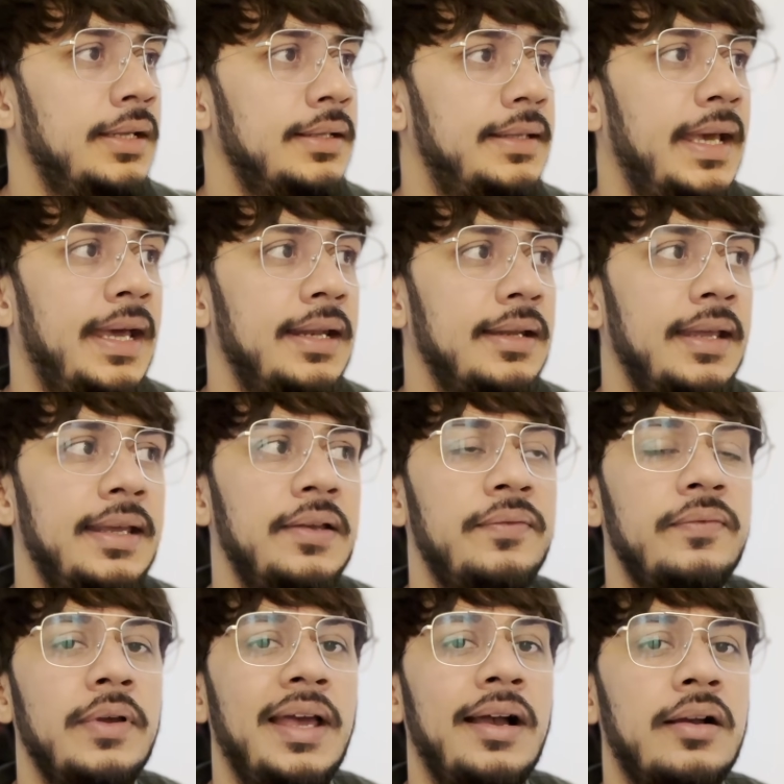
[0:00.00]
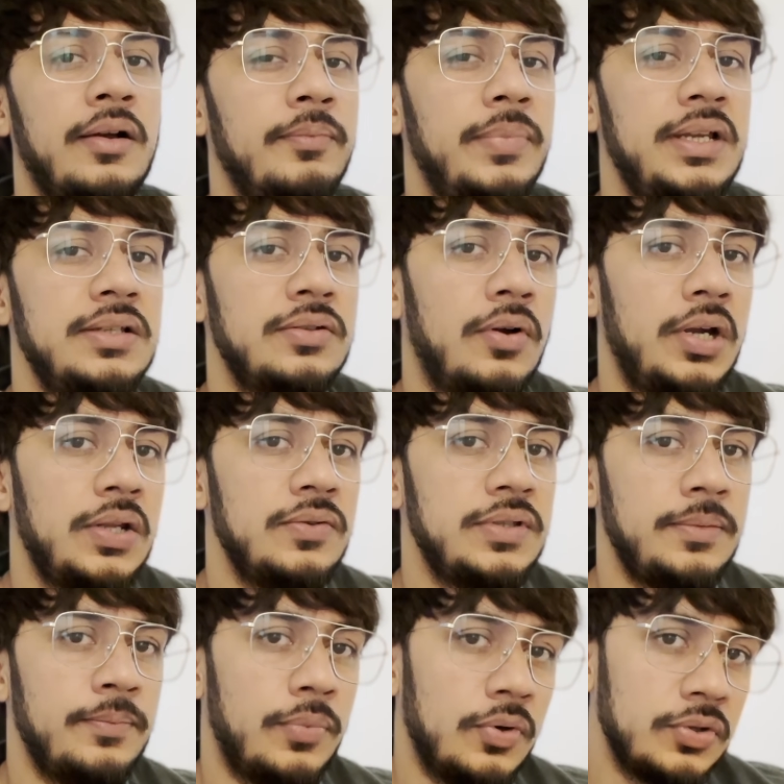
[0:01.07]
Then if a company is not
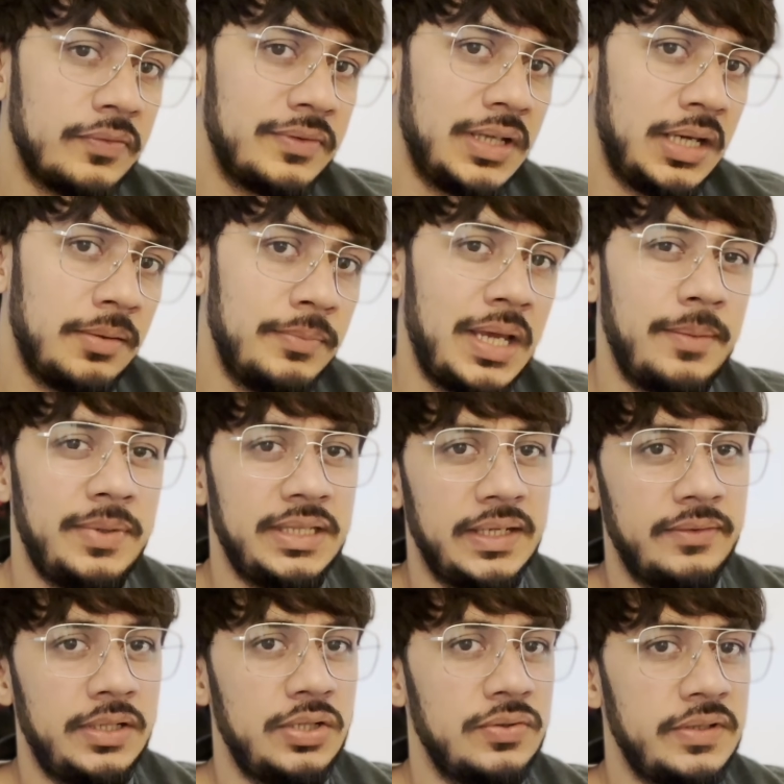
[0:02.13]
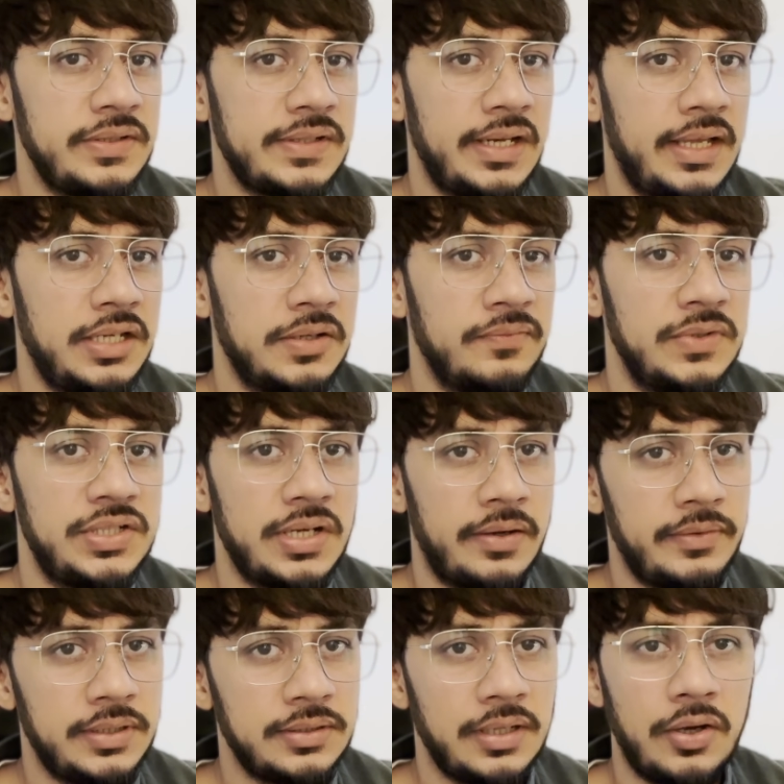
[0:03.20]
using both of them, maybe they will be using Selenium with
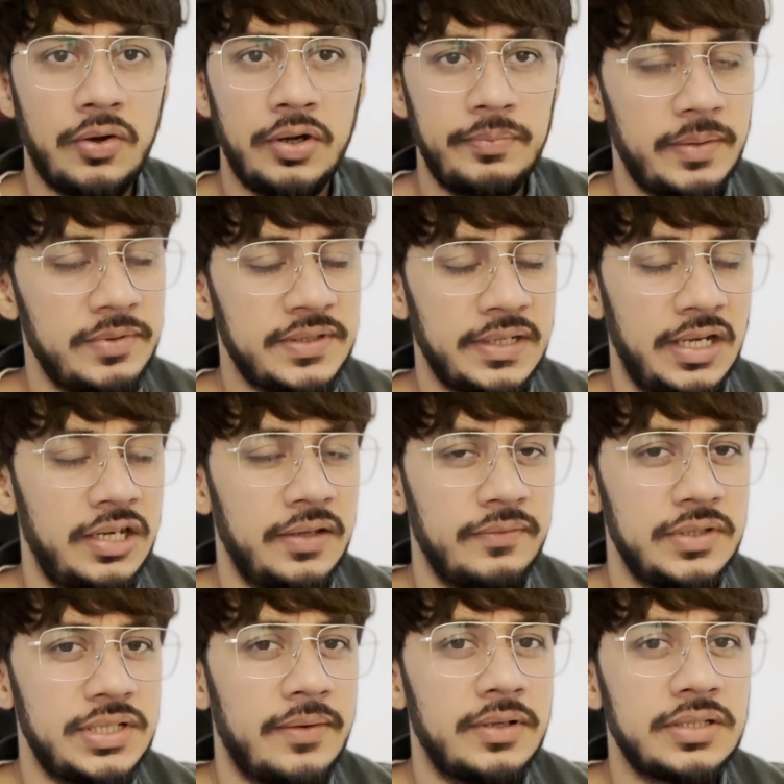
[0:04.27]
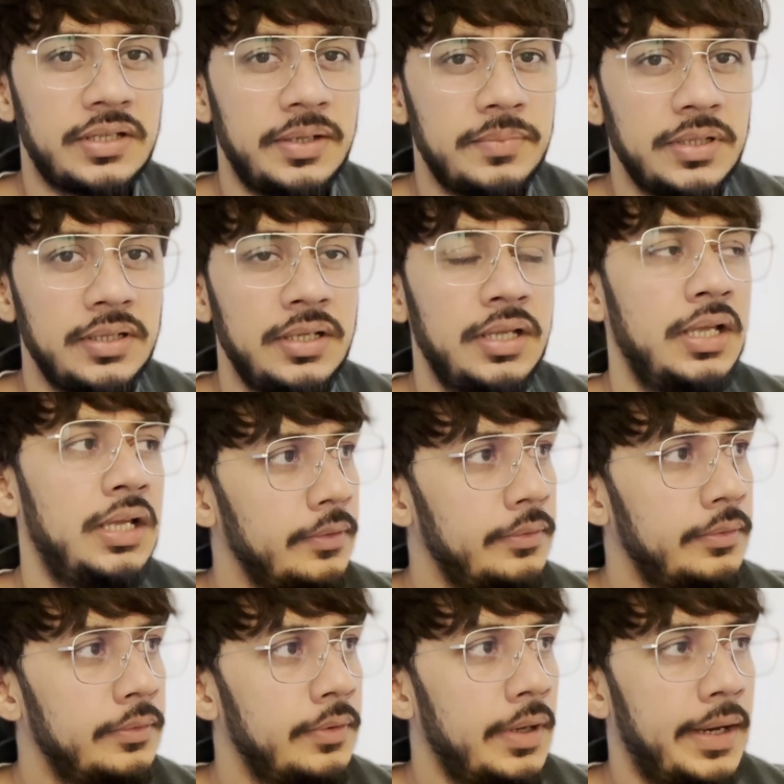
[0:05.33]
Java or maybe Selenium with JavaScript.
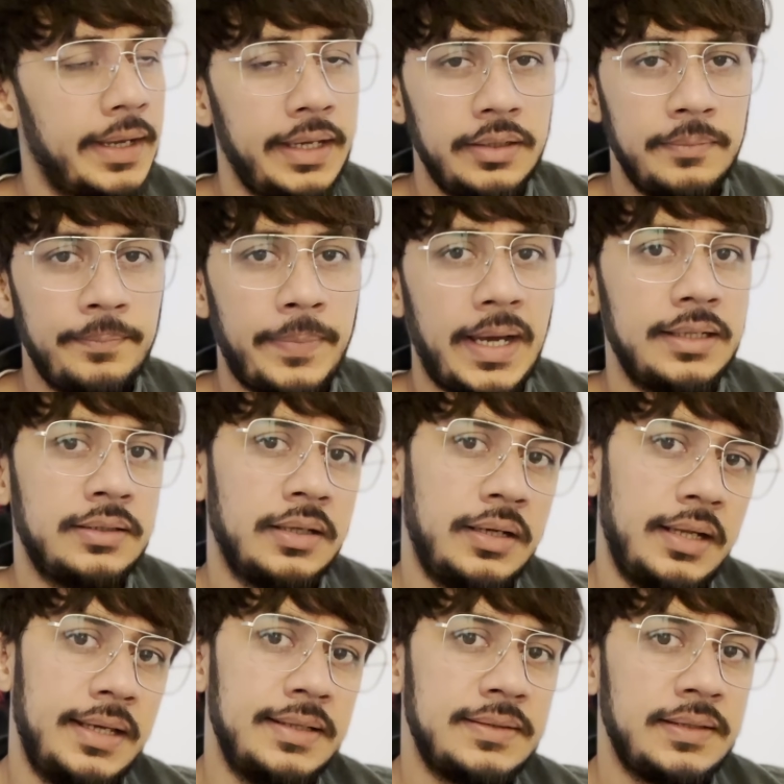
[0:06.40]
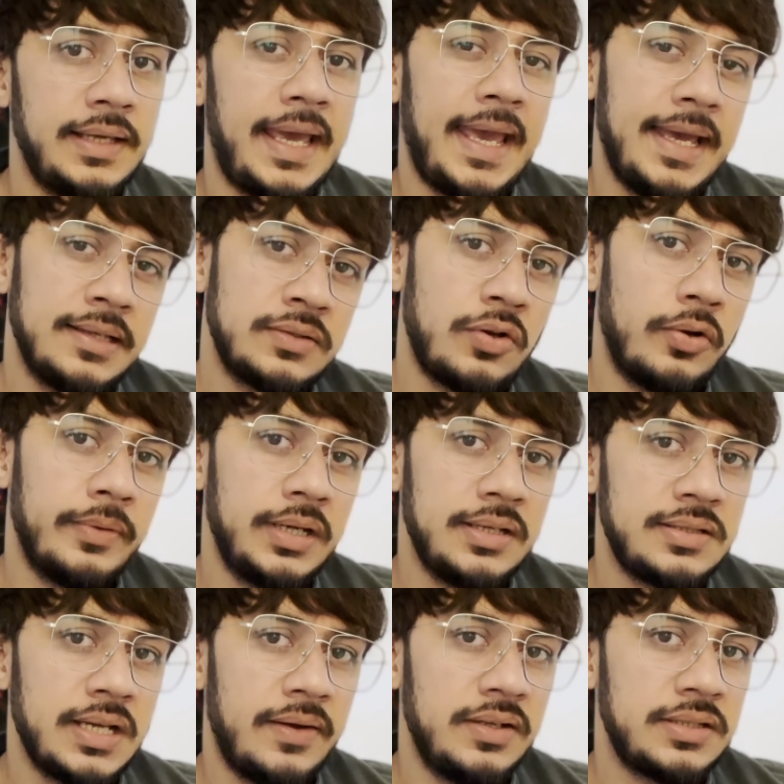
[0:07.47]
Again, Python is as common
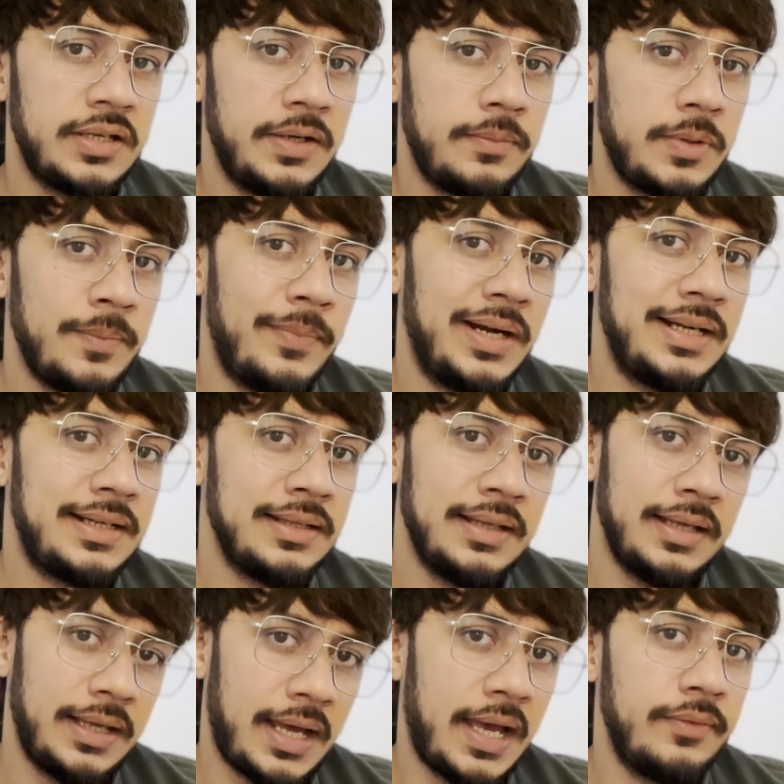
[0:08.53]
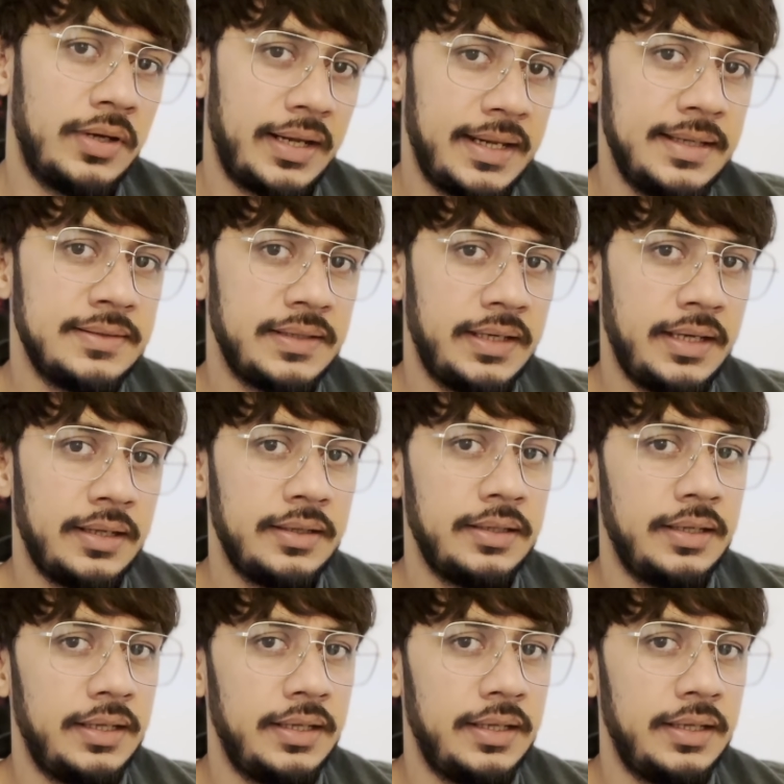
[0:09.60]
as JavaScript, but I will again say